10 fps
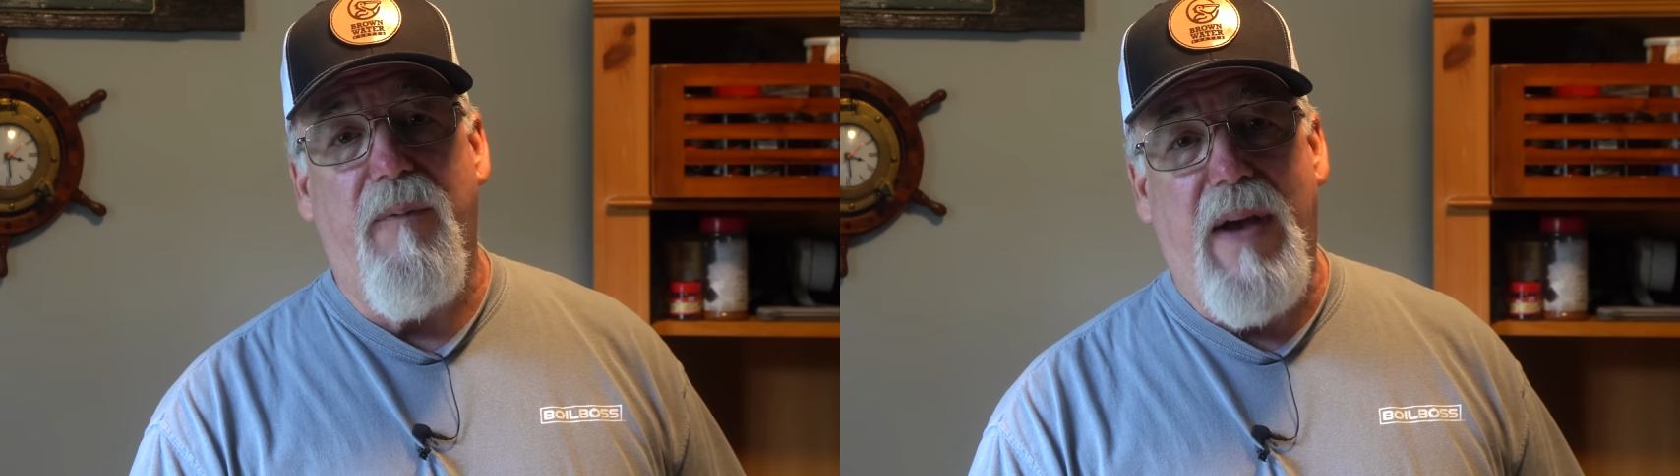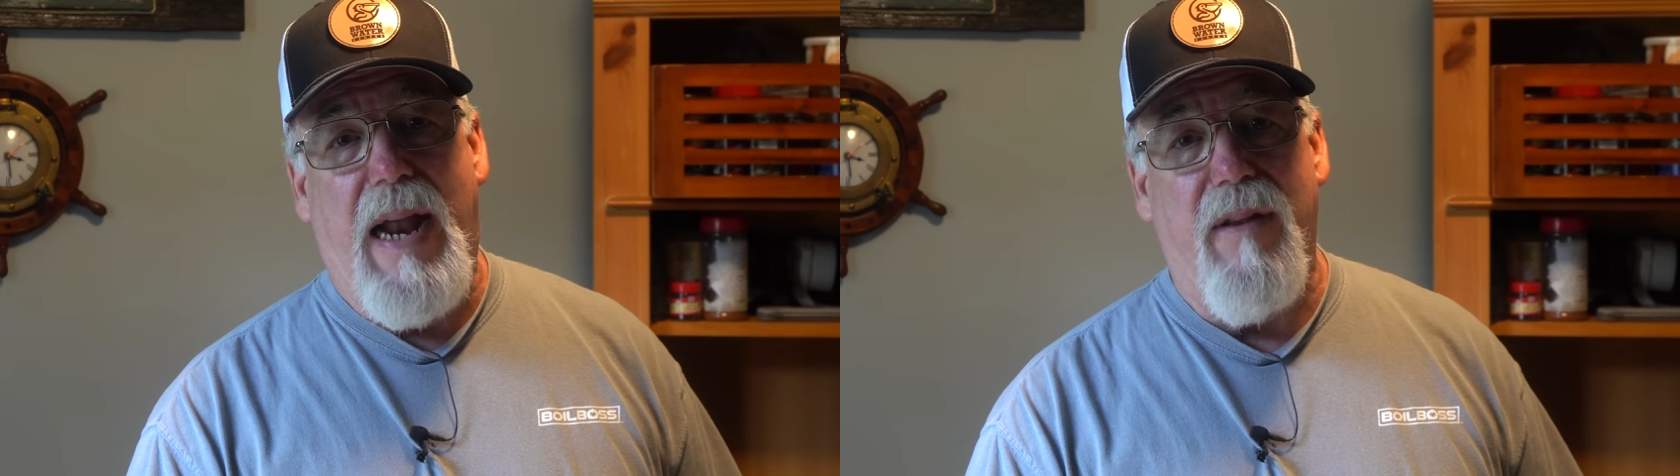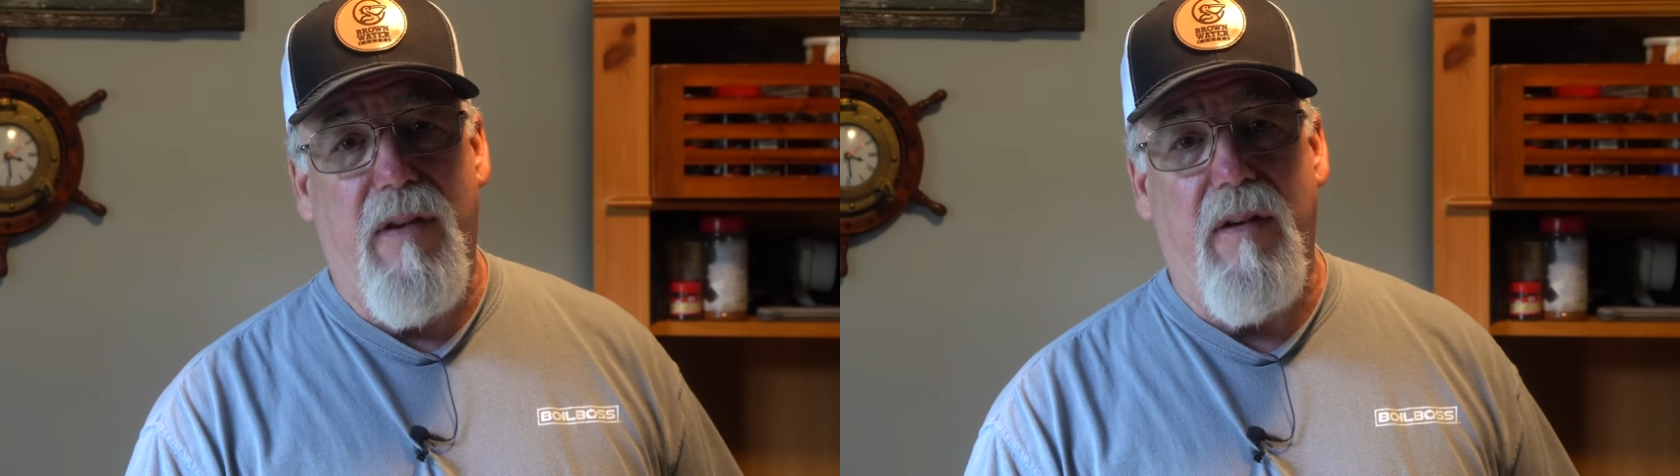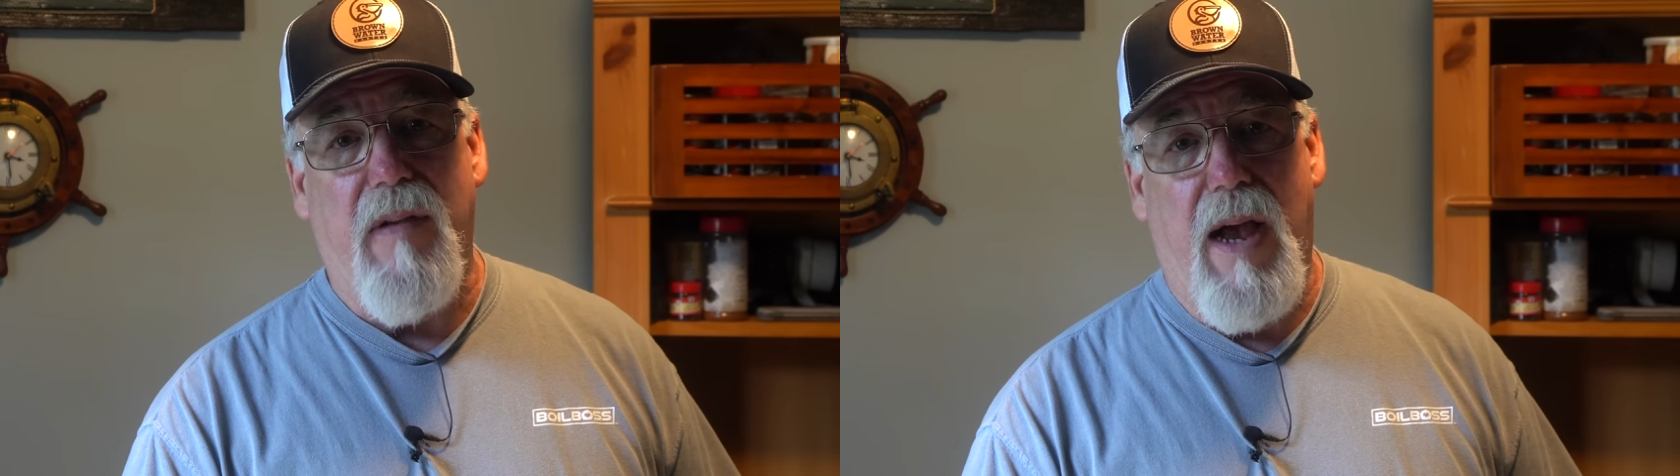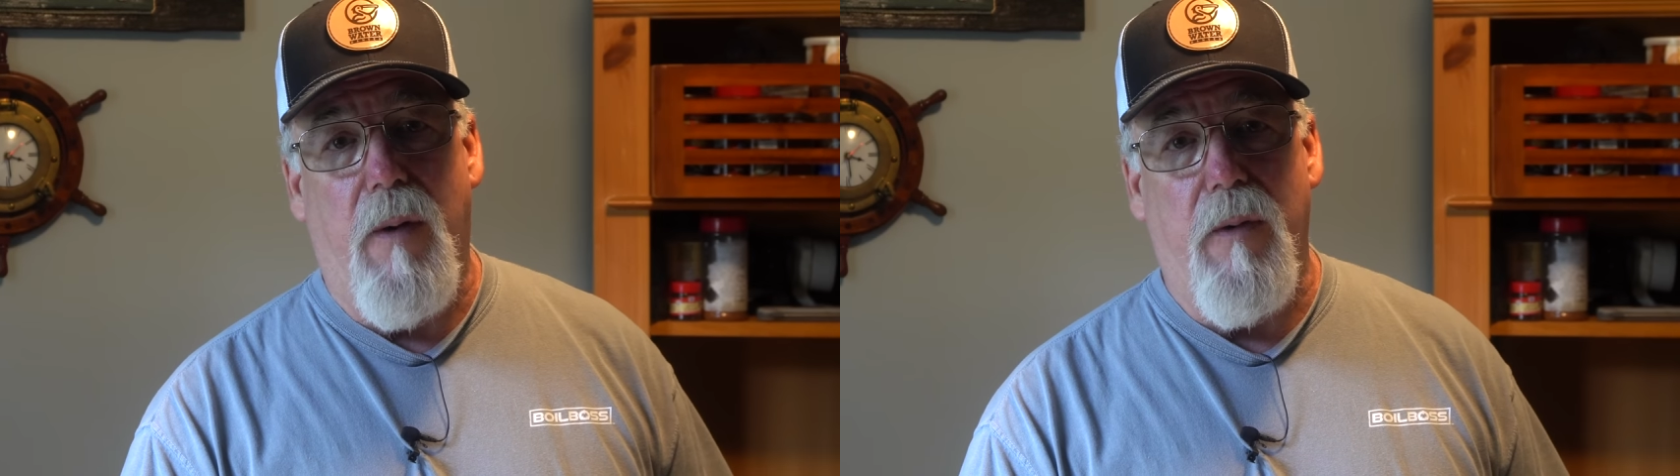five to
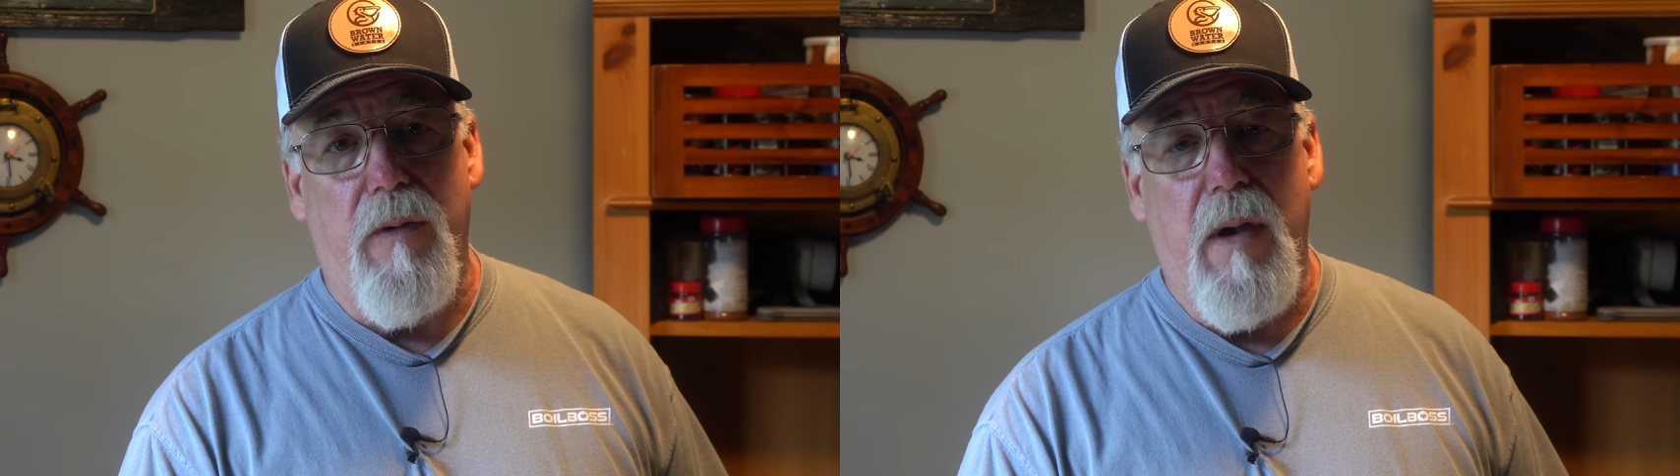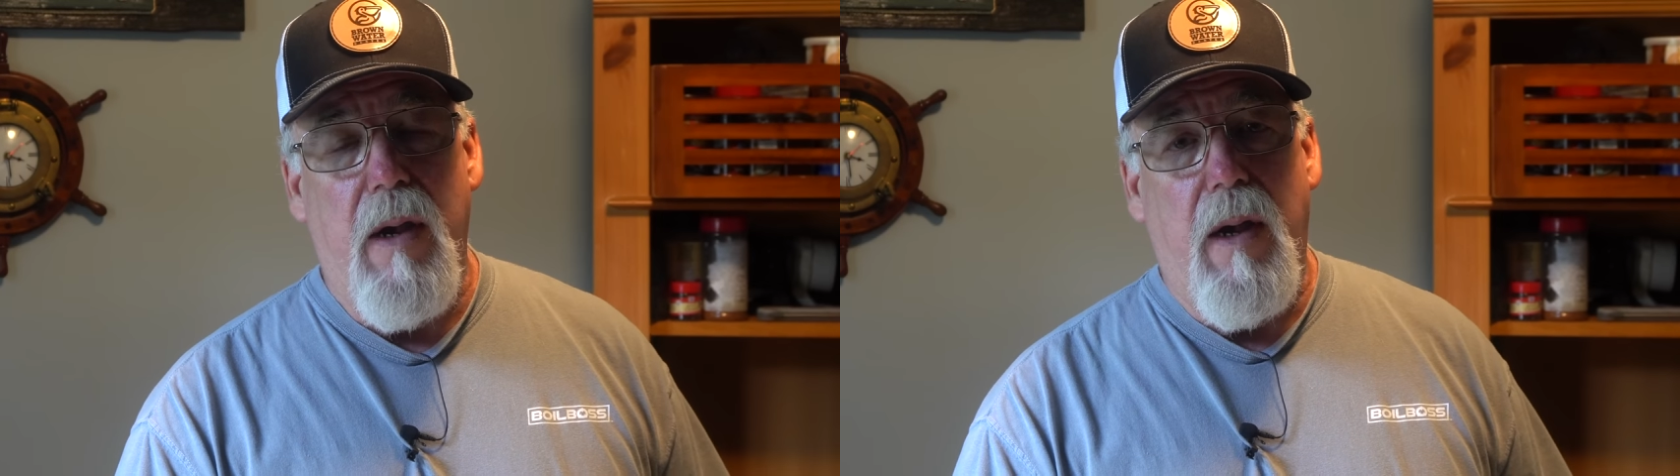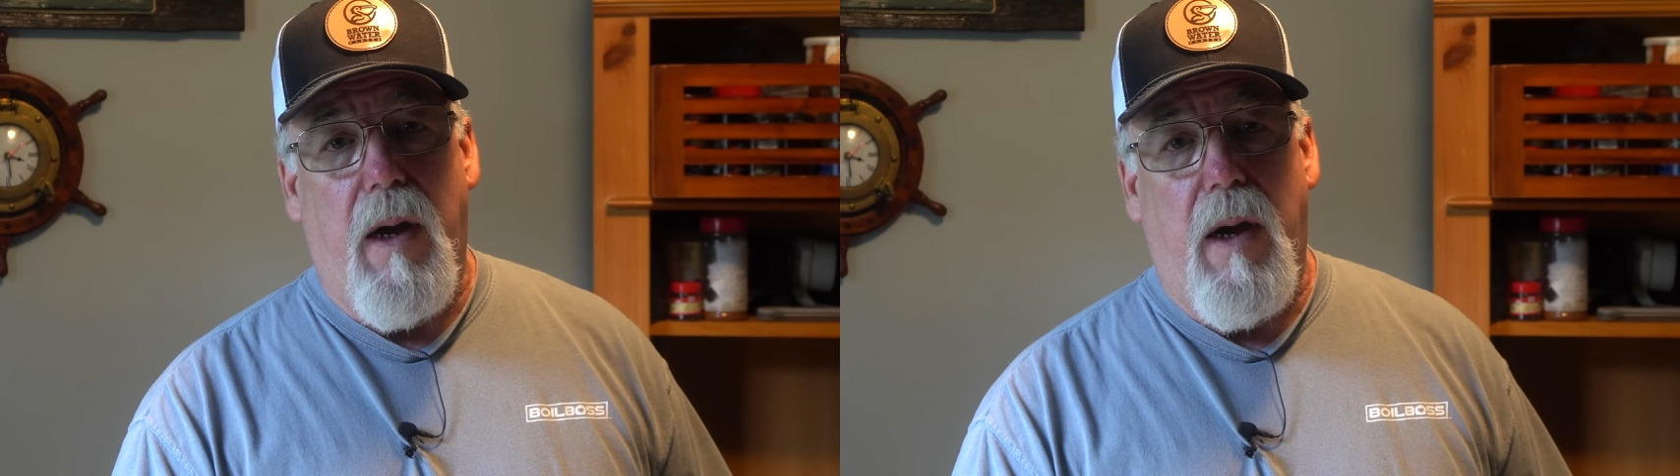six hours